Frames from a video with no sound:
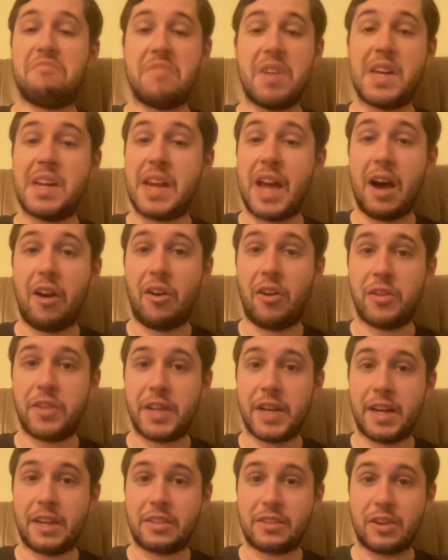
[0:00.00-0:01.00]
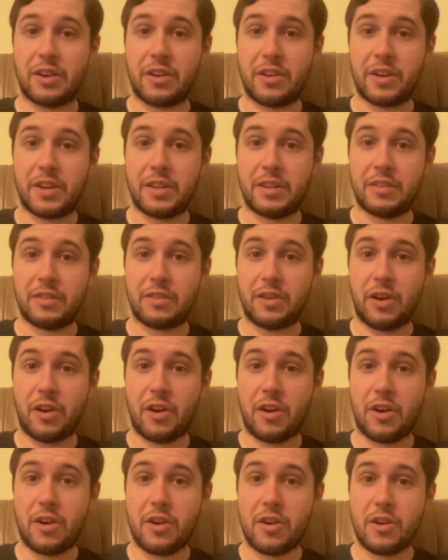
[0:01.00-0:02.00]
And now all the Asgardians
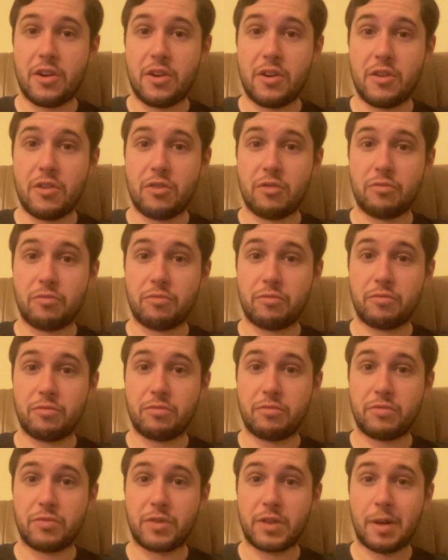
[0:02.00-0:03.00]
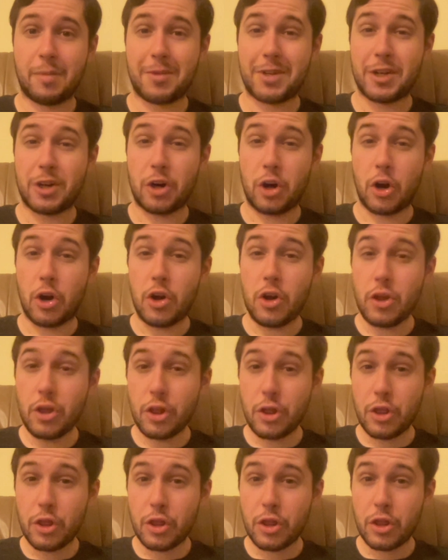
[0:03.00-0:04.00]
are coming to
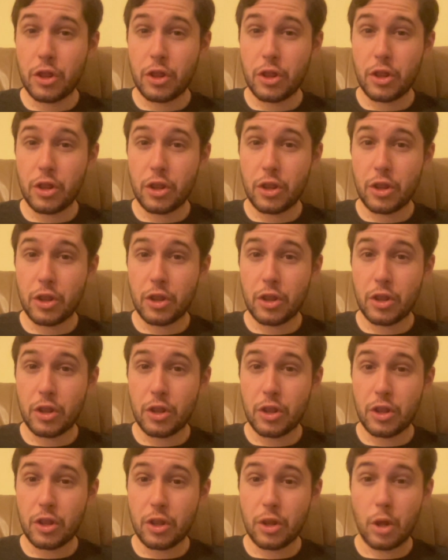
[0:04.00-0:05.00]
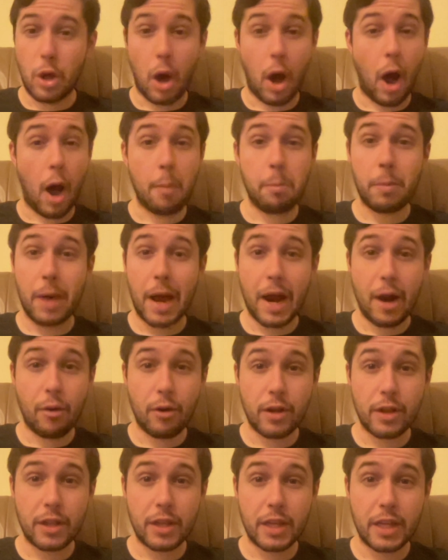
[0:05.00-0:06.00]
Earth,
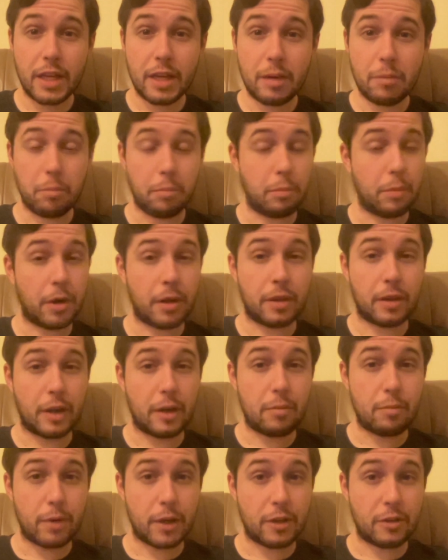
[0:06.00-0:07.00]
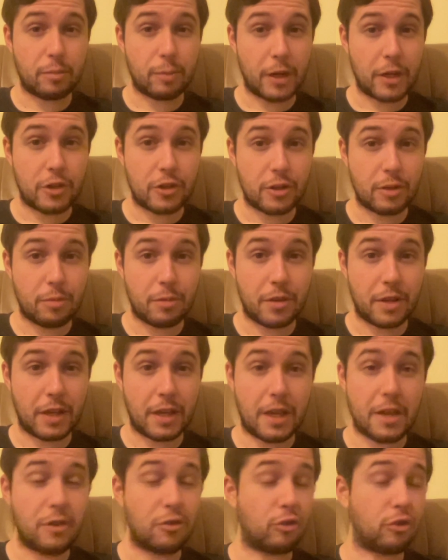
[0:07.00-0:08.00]
apparently, but then big spaceship
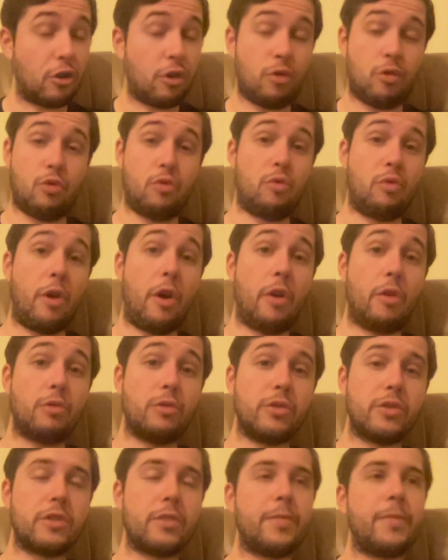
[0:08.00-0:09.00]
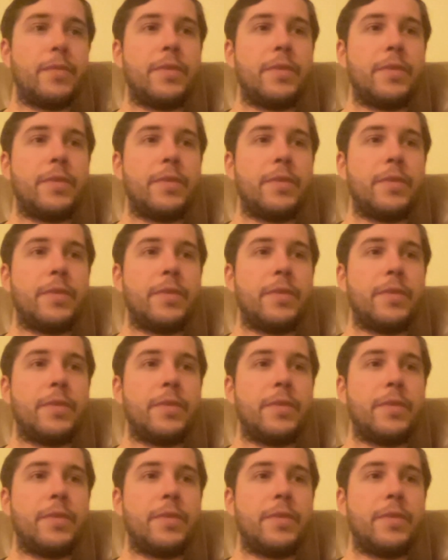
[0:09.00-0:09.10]
thingy, so who knows?